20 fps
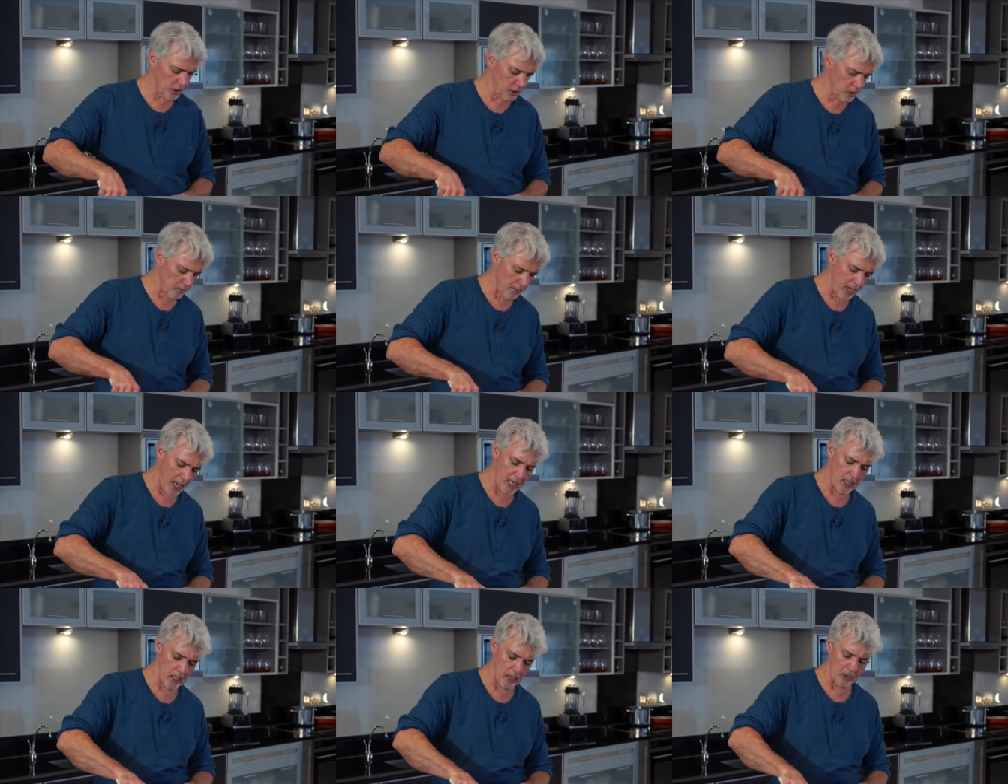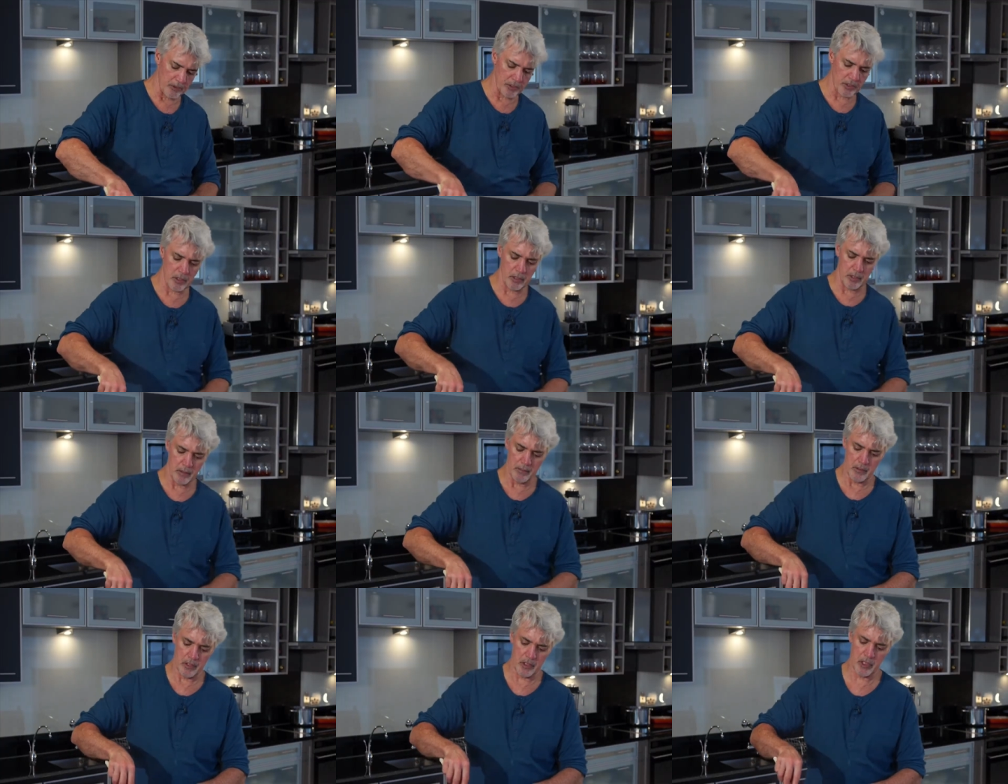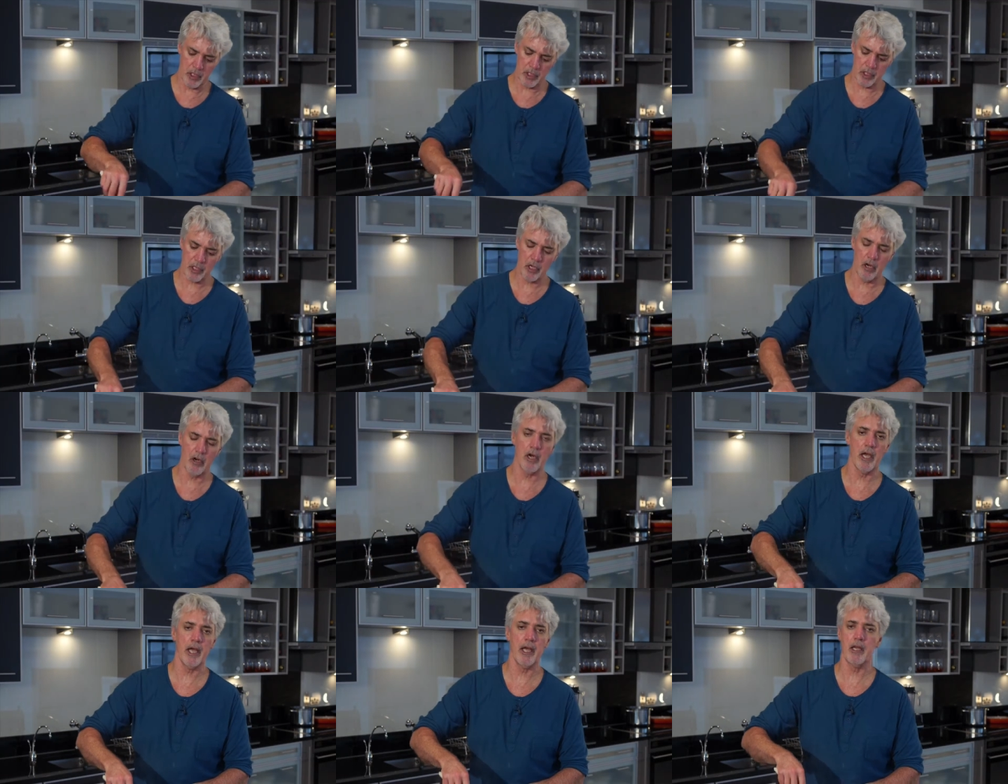the tomatoes, just
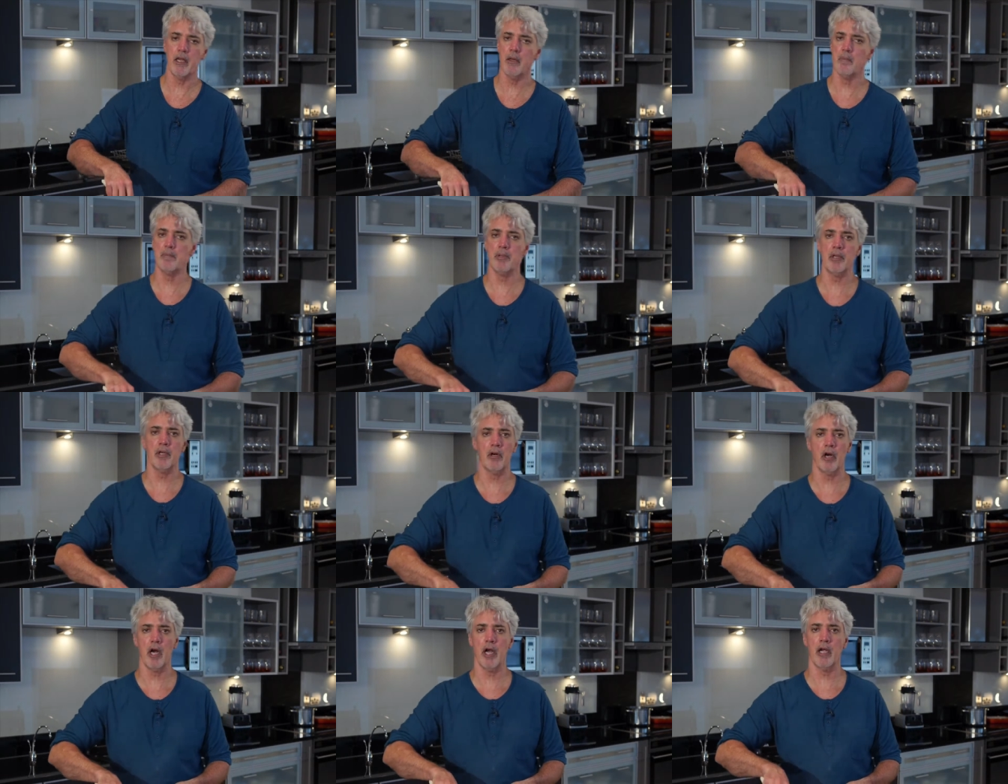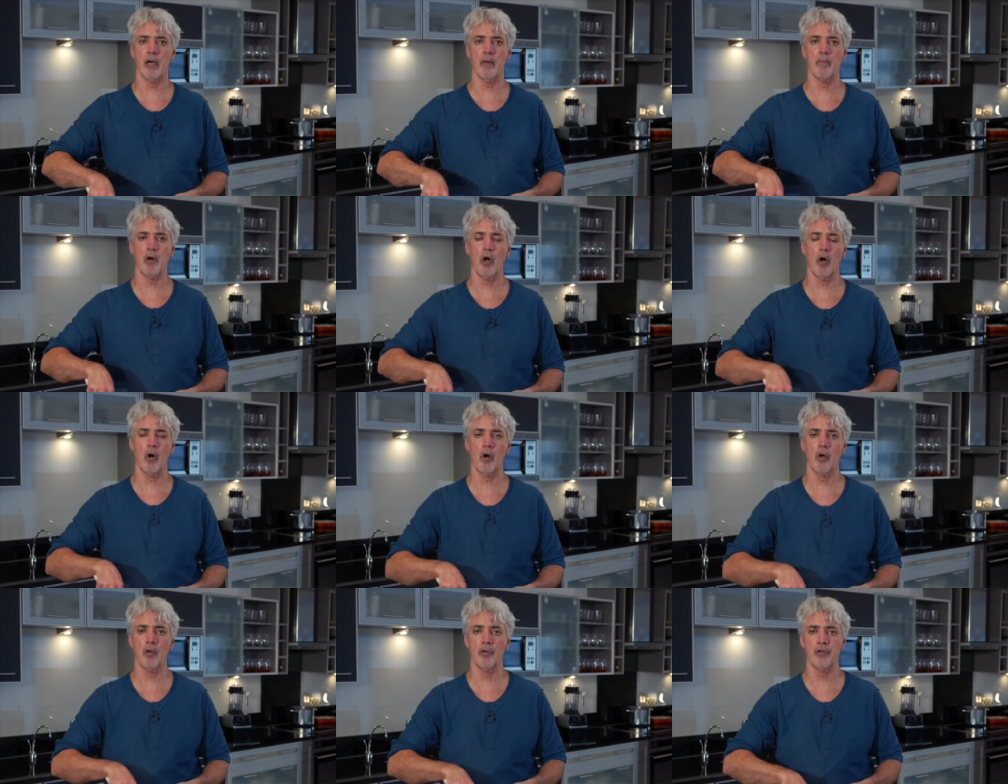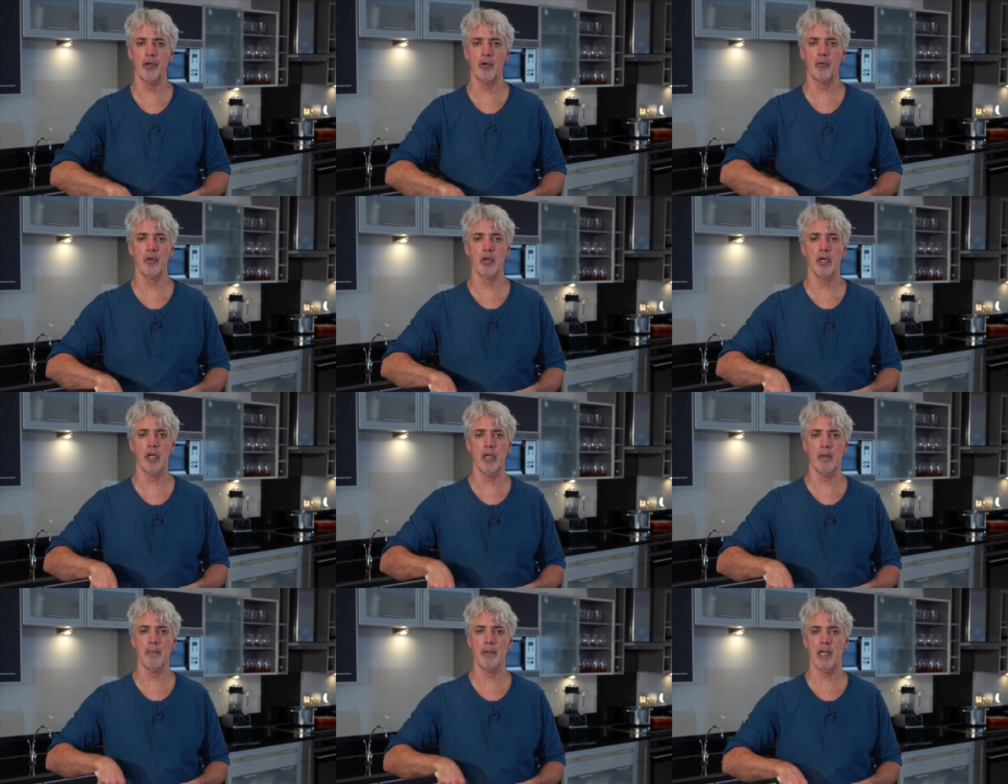go ahead and puree them whole. Don't
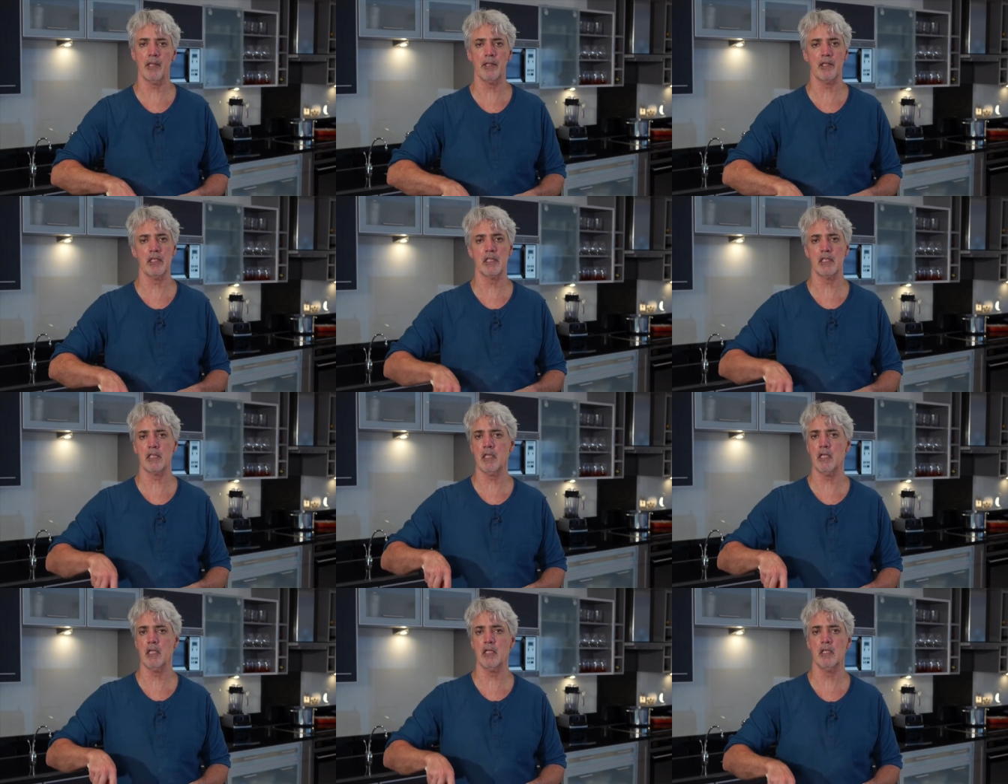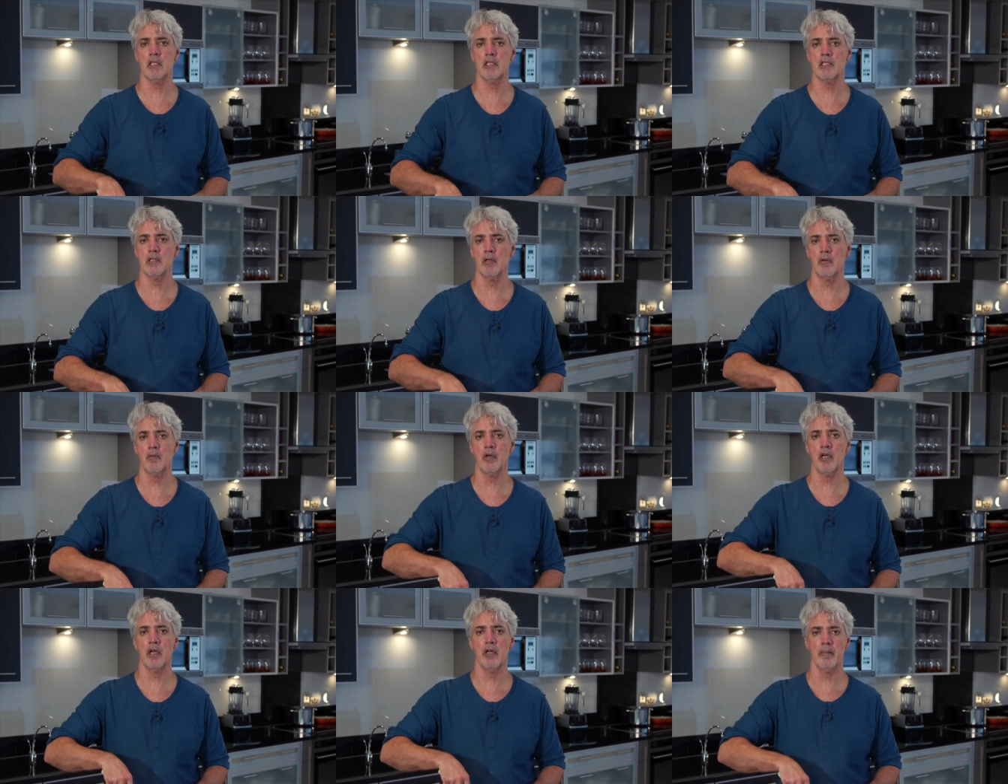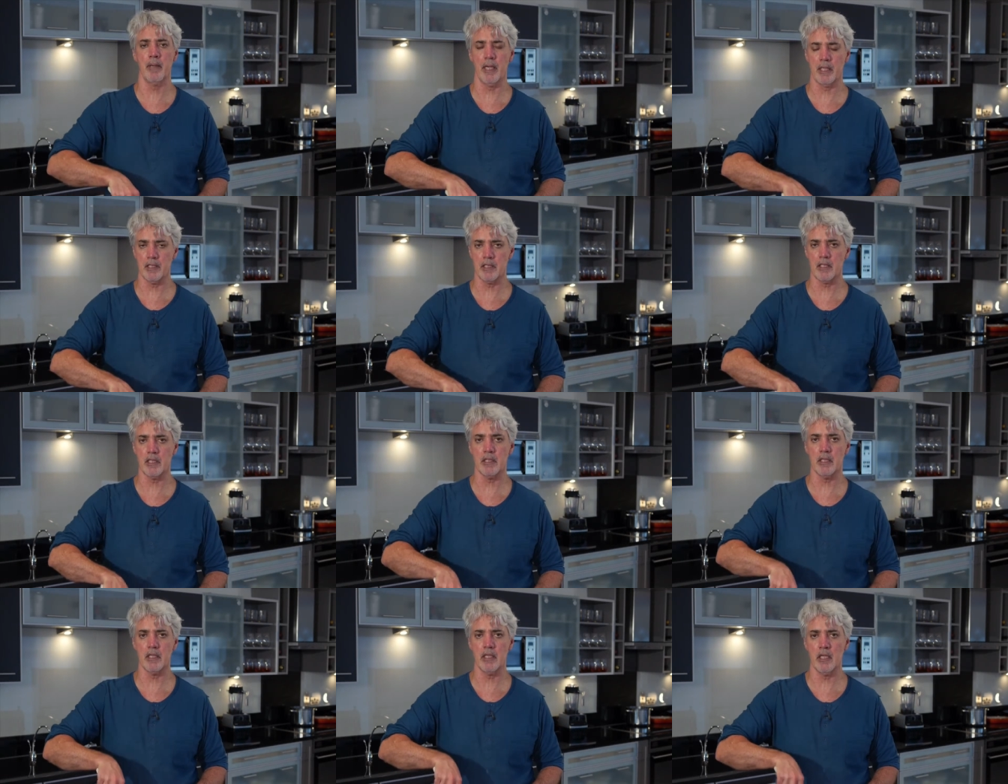worry about the skins, don't worry about the
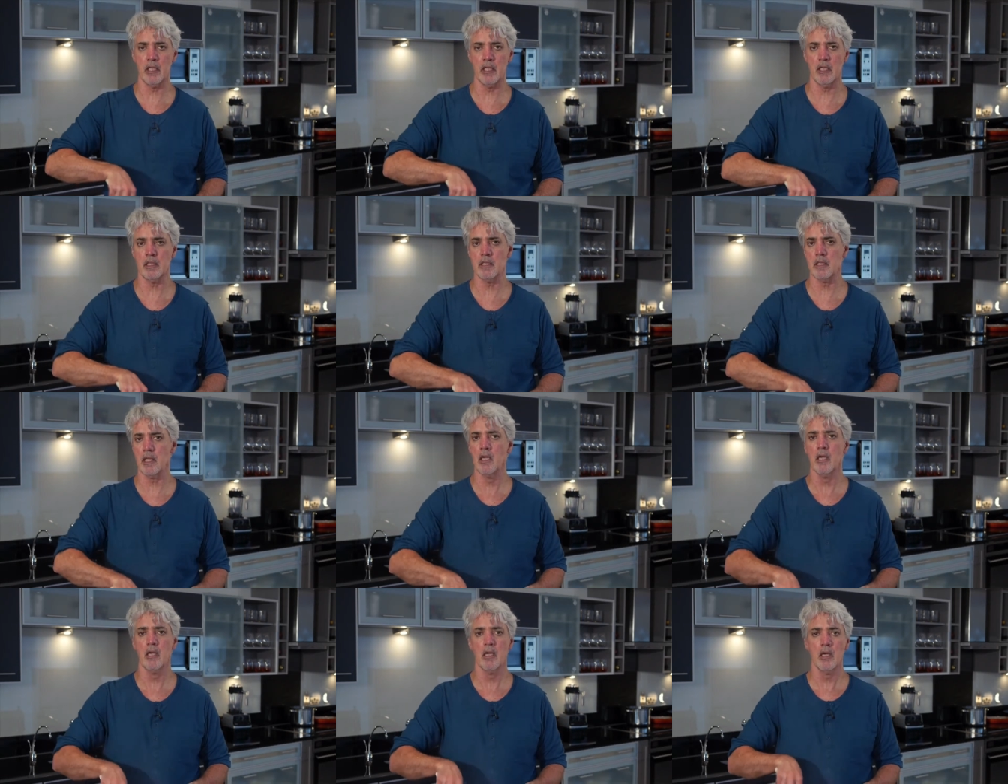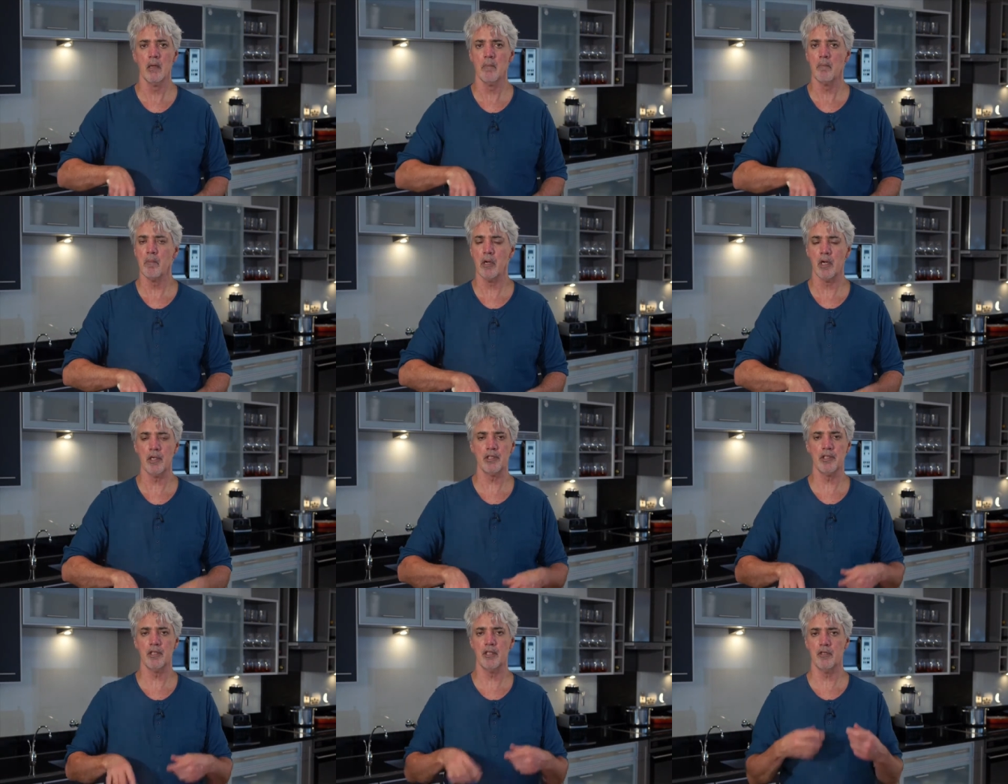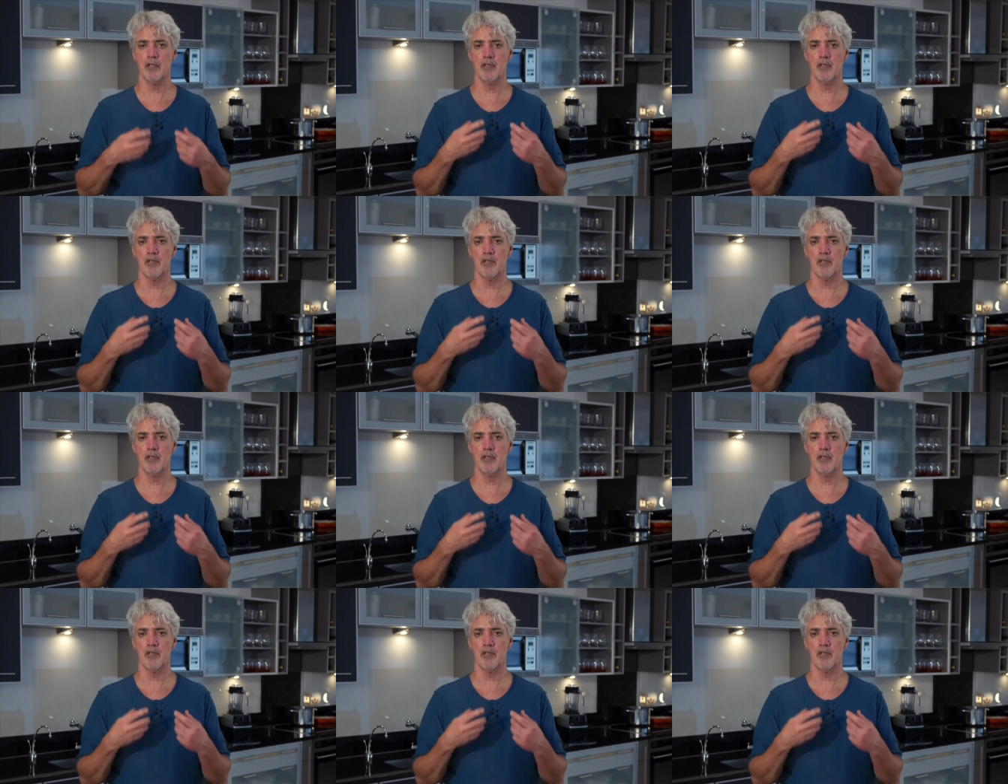seeds. Most of the